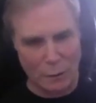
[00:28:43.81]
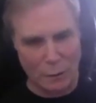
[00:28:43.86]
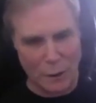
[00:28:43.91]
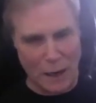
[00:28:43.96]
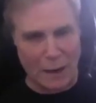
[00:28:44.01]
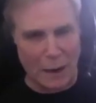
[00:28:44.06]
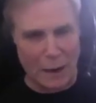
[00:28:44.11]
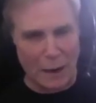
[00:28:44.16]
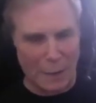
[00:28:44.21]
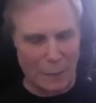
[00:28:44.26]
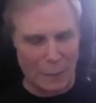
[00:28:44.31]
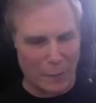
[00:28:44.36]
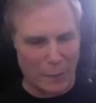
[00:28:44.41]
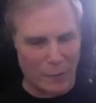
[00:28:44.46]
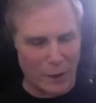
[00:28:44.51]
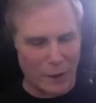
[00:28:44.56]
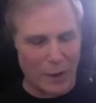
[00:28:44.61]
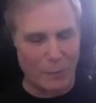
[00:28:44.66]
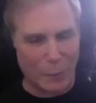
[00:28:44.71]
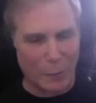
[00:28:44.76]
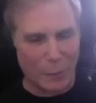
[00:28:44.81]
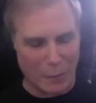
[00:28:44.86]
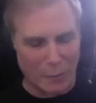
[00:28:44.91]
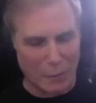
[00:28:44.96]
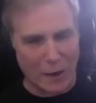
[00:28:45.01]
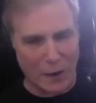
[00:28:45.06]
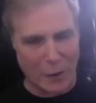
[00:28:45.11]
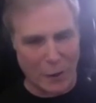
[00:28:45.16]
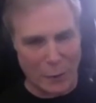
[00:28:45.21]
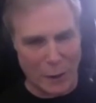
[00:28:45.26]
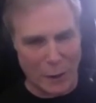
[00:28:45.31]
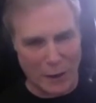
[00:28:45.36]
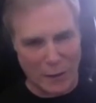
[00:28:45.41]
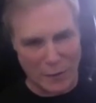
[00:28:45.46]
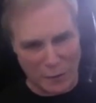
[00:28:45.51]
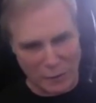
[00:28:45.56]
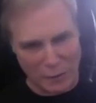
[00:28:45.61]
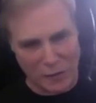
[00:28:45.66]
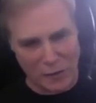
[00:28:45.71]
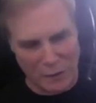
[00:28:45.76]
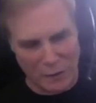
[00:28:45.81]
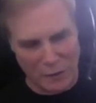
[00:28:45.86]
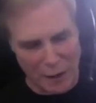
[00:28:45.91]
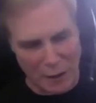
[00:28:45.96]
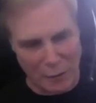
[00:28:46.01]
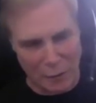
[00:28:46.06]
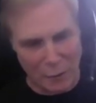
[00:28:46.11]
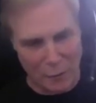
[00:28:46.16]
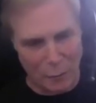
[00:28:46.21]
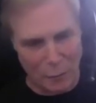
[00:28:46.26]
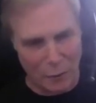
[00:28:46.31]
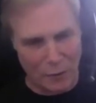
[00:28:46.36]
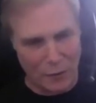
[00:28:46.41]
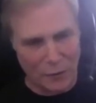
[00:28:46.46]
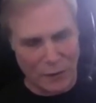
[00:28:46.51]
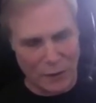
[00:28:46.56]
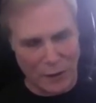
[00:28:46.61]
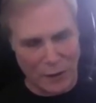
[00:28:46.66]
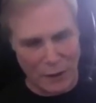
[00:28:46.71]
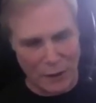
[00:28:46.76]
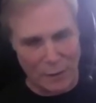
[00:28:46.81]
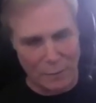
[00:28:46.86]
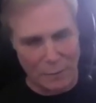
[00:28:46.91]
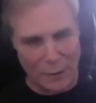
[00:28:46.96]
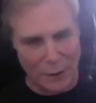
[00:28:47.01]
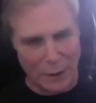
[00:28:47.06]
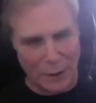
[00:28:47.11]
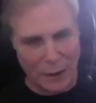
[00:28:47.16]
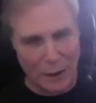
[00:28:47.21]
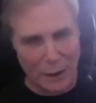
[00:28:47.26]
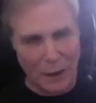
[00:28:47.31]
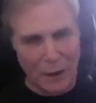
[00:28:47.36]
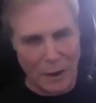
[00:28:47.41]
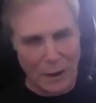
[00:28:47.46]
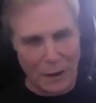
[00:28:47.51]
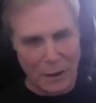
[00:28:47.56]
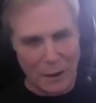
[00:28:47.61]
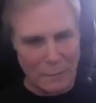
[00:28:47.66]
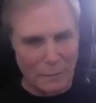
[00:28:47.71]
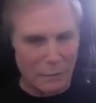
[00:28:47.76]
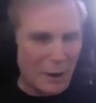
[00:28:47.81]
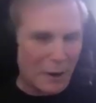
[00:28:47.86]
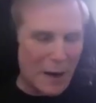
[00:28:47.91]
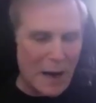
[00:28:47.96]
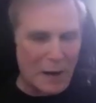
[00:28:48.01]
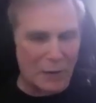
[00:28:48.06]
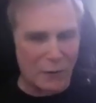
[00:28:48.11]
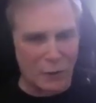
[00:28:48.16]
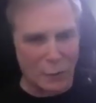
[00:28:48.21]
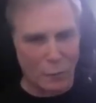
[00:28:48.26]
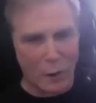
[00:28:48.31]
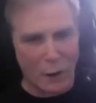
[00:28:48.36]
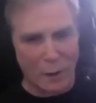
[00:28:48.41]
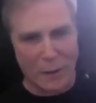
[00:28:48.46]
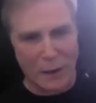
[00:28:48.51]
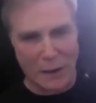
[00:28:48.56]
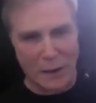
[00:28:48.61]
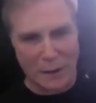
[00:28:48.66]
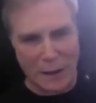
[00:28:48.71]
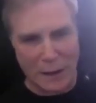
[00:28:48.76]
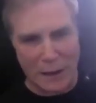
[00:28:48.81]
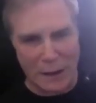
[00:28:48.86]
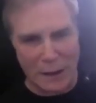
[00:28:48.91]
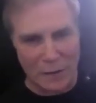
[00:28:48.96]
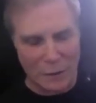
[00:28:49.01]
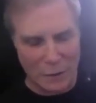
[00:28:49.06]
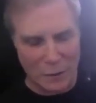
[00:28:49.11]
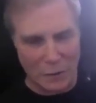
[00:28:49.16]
and, and, the funny part by the way is since I own a real estate company, they're actually one of my tenants.